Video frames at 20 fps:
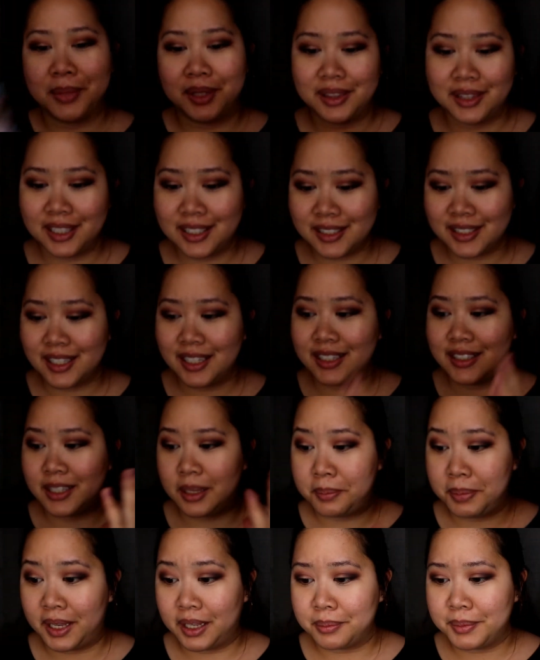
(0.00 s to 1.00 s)
But this is a
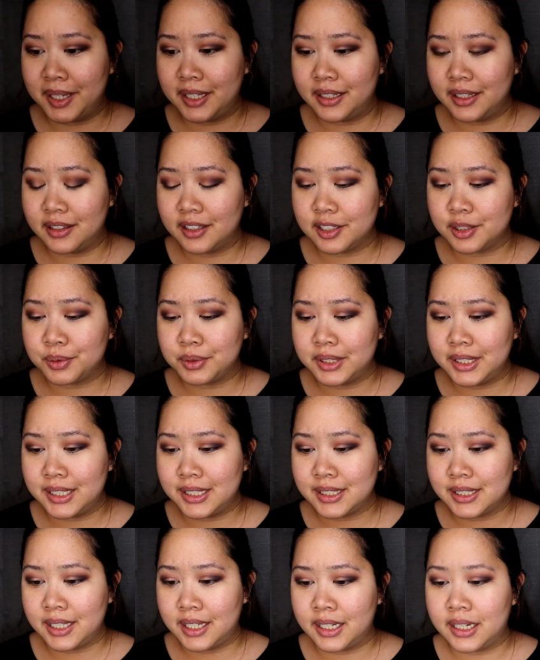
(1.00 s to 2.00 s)
pigment, and this one
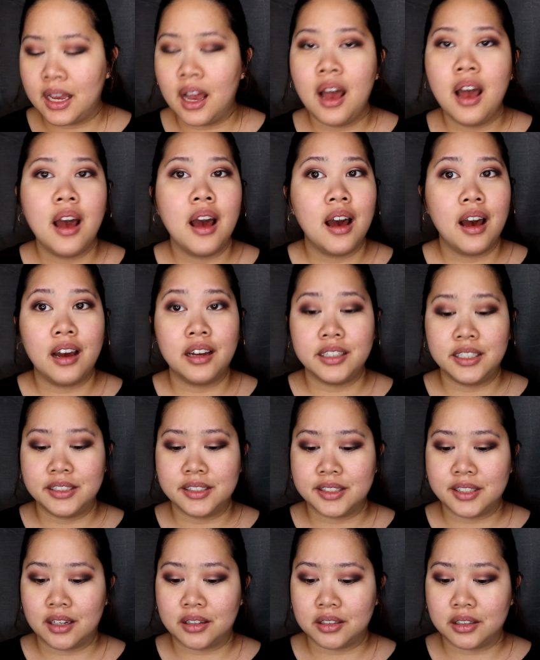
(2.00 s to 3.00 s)
is in
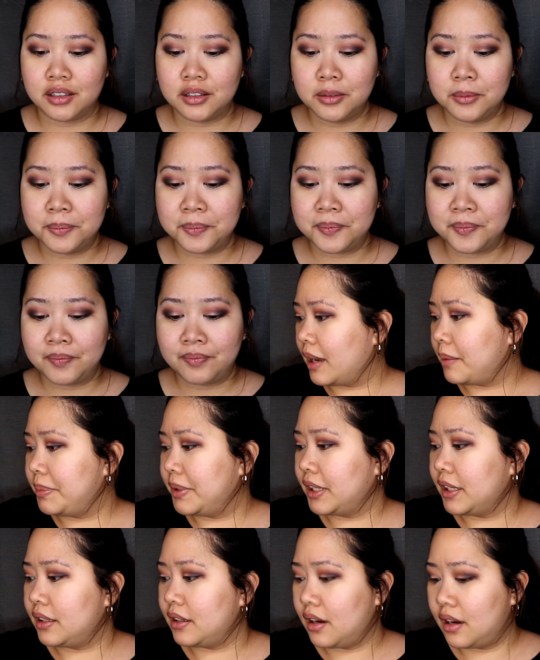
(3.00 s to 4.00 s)
Honeysuckle.
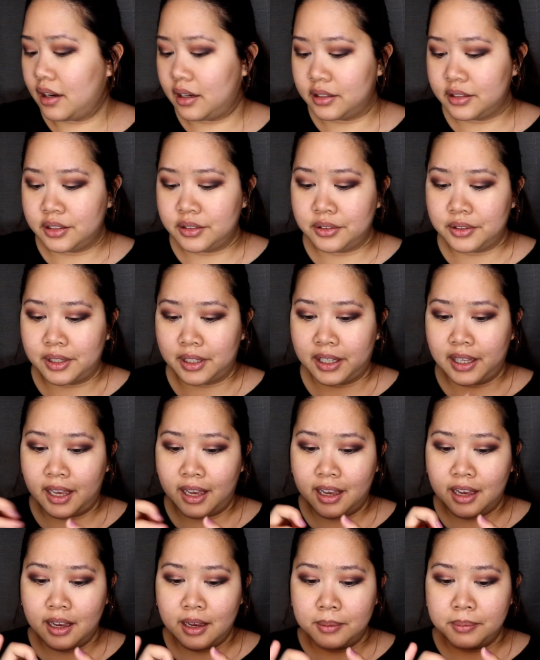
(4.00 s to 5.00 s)
Tapping it onto the
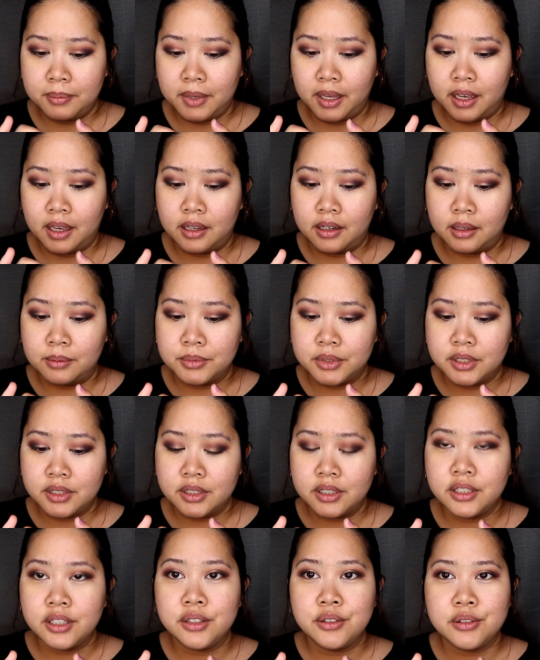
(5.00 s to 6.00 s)
cap, and I'm just
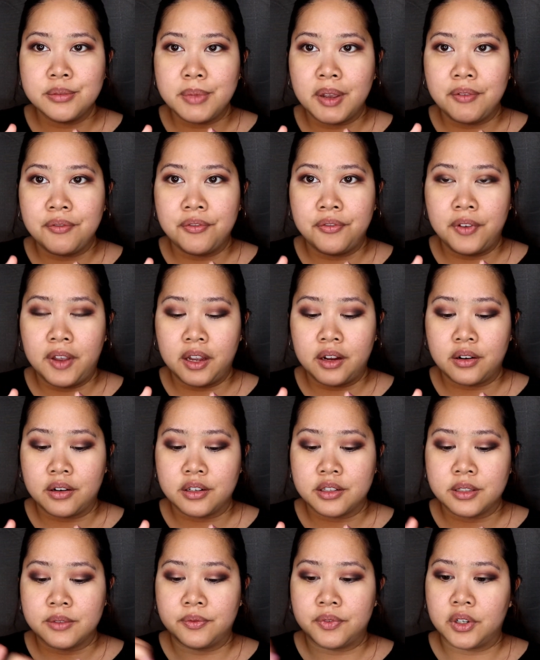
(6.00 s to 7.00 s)
gonna use my
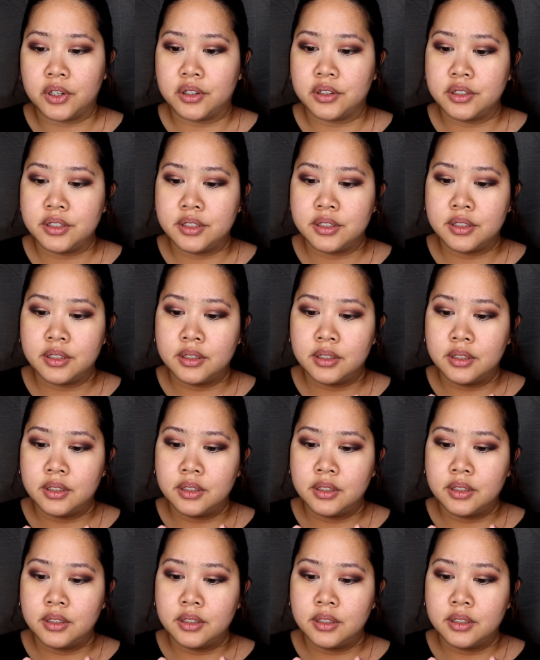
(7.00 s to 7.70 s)
fingers first.